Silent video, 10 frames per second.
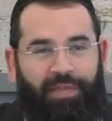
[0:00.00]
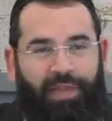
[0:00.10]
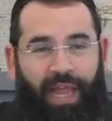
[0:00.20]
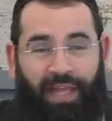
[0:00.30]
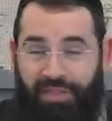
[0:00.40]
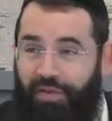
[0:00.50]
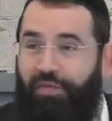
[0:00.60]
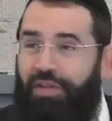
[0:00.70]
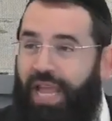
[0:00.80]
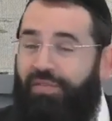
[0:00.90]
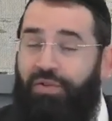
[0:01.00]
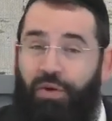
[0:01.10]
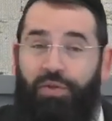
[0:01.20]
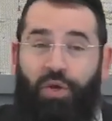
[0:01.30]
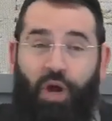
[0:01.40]
And therefore they have to
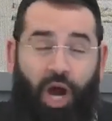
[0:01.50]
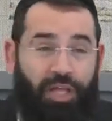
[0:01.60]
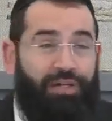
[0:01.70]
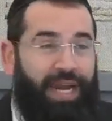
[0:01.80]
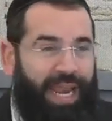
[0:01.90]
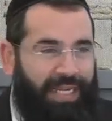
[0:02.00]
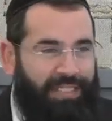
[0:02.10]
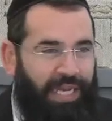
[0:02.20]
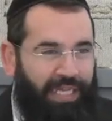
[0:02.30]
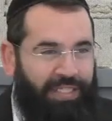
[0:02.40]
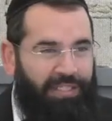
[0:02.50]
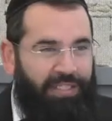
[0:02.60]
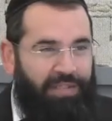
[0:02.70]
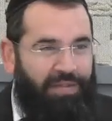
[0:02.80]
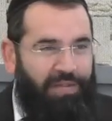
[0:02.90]
go to other
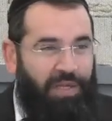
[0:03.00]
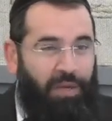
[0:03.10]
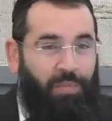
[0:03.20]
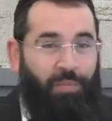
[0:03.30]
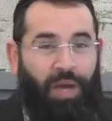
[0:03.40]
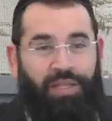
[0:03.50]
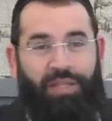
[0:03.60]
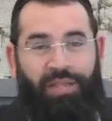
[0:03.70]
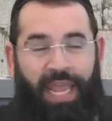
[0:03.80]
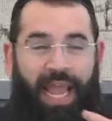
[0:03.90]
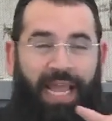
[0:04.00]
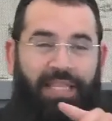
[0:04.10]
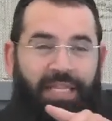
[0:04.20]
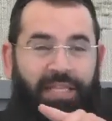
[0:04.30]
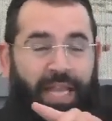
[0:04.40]
exiles. But they had
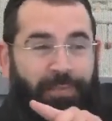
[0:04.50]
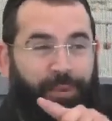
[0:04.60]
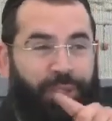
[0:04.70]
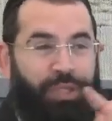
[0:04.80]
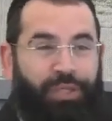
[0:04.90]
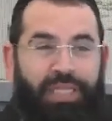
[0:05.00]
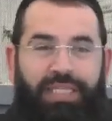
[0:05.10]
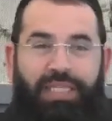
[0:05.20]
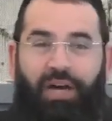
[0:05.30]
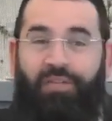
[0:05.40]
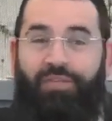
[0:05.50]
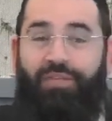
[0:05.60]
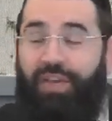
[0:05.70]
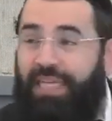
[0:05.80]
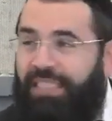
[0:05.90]
the opportunity of
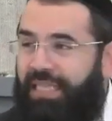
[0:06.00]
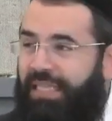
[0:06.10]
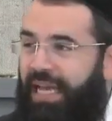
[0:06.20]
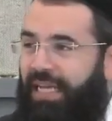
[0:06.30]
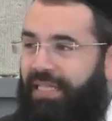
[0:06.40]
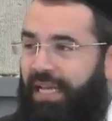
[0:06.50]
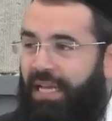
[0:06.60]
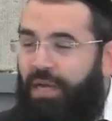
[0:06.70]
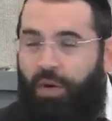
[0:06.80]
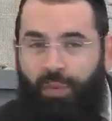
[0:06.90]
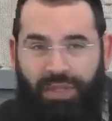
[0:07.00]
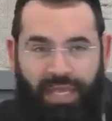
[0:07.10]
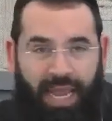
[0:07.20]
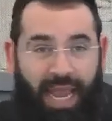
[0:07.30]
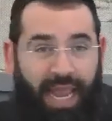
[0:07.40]
fixing that when
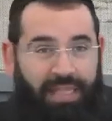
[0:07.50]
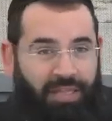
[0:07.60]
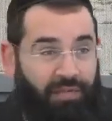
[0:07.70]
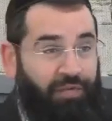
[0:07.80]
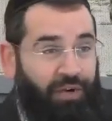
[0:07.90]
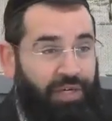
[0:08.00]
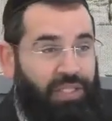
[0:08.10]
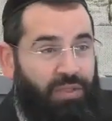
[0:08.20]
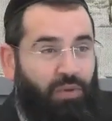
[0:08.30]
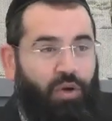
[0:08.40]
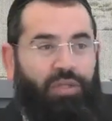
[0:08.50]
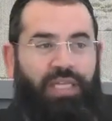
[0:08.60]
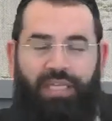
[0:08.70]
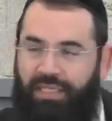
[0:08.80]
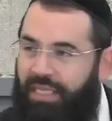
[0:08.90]
they had the first Luchot
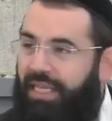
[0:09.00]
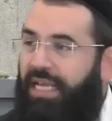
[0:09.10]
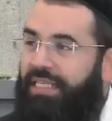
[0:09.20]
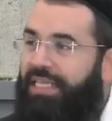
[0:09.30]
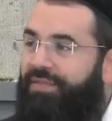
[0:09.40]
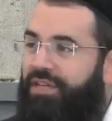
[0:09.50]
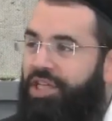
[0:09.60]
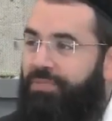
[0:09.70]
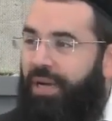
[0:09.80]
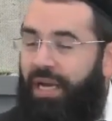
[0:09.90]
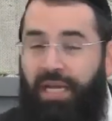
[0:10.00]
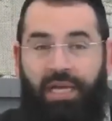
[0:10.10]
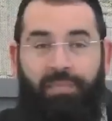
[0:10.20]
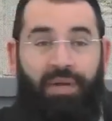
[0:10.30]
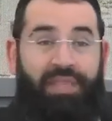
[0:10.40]
and they said Na'aseh V'Nishma.
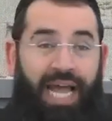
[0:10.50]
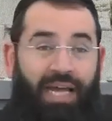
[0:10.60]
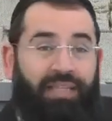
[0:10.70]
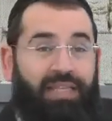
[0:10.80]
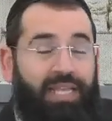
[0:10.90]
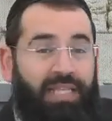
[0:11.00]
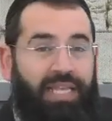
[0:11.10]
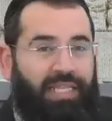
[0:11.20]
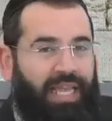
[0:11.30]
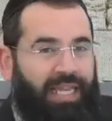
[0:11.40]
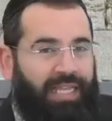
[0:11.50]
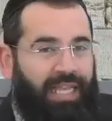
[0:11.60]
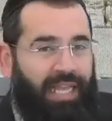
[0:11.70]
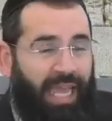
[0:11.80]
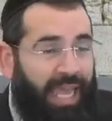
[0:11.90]
But now that they did Chet
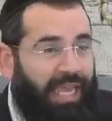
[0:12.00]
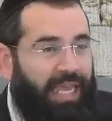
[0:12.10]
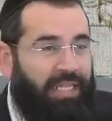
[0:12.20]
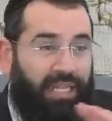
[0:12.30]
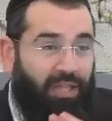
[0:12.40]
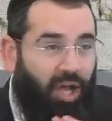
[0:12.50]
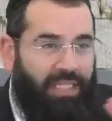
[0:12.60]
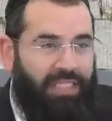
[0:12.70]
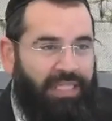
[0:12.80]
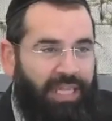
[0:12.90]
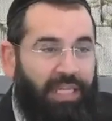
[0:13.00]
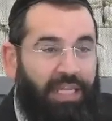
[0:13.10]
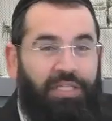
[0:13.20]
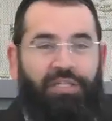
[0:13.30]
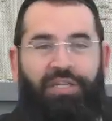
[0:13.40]
HaEgel, they lost that.
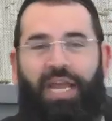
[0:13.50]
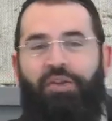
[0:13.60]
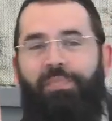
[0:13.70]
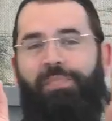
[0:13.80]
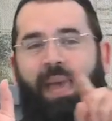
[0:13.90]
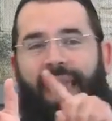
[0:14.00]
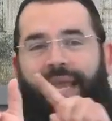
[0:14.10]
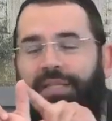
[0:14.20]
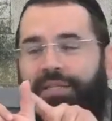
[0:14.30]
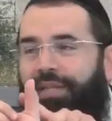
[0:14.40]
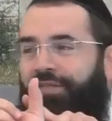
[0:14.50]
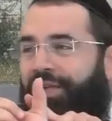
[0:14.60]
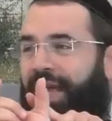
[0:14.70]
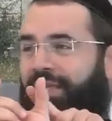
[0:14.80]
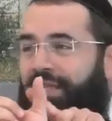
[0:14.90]
So now you're back to the
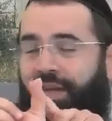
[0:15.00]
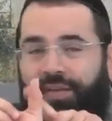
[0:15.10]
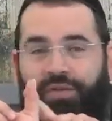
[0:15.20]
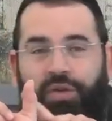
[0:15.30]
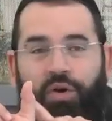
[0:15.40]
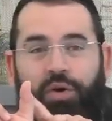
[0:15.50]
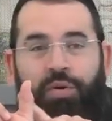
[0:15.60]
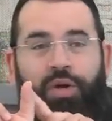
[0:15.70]
fact that you have to go